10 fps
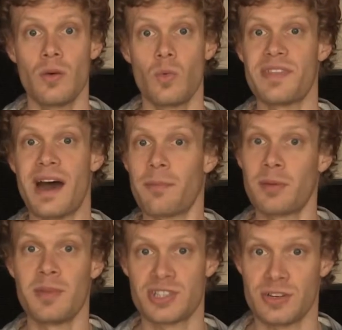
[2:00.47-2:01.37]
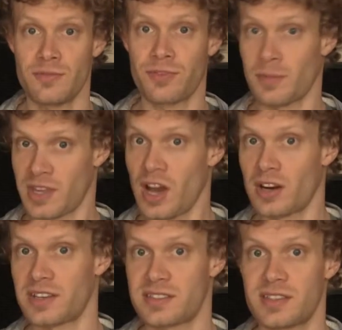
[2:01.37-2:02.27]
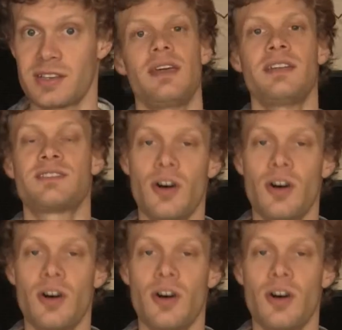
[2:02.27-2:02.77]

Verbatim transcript: without permission from the artist. It's